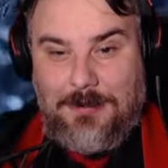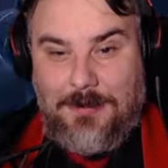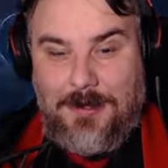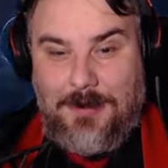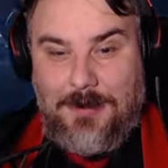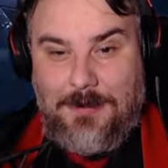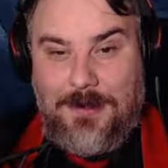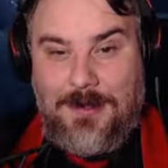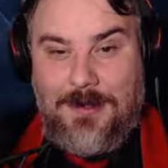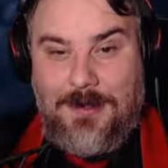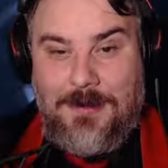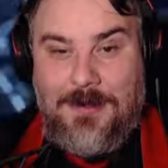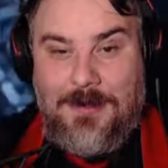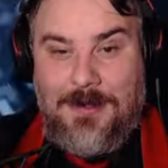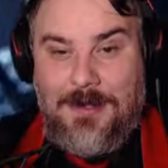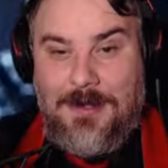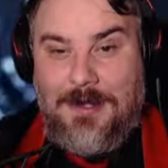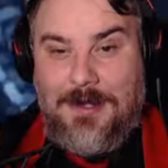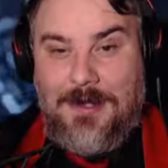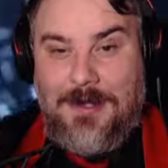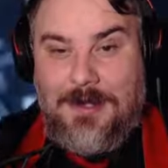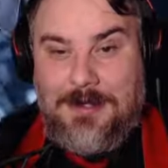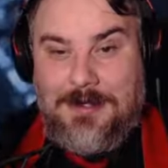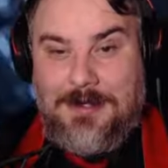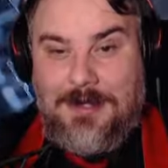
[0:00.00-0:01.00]
way better.
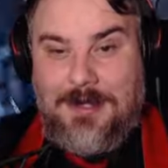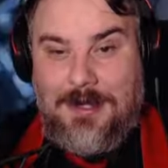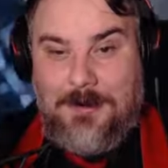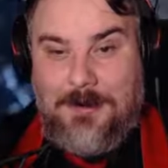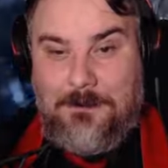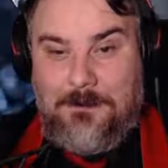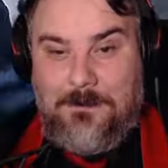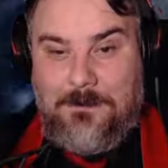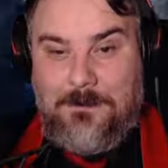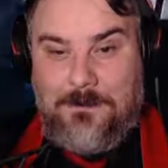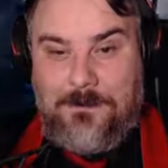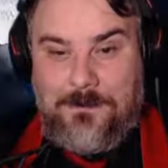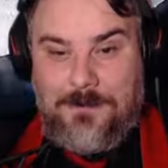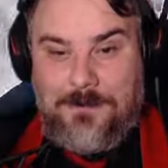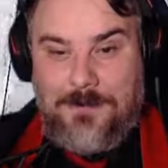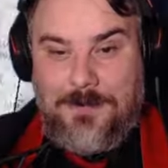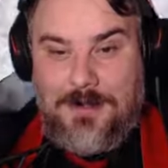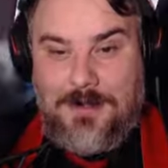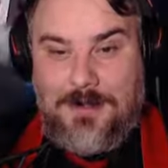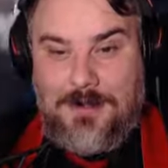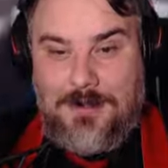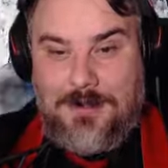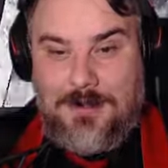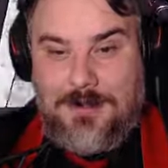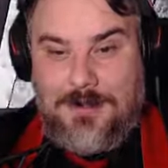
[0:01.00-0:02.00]
Okay,
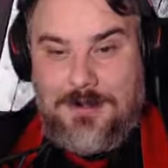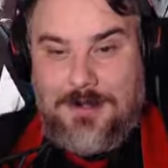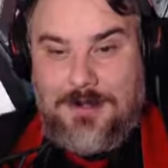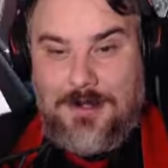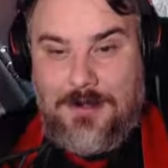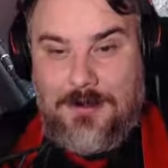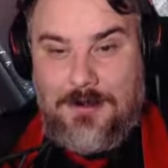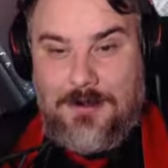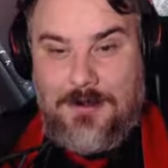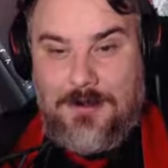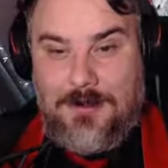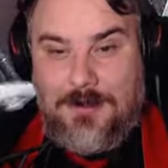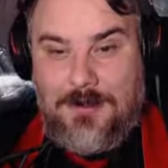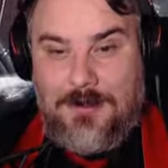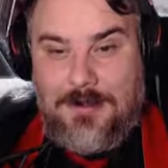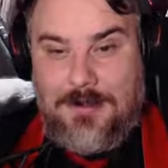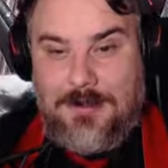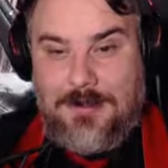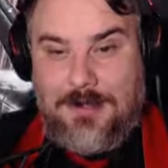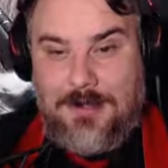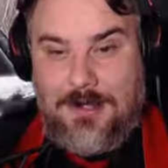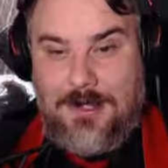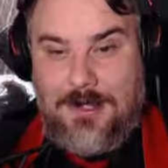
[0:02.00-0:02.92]
so there's a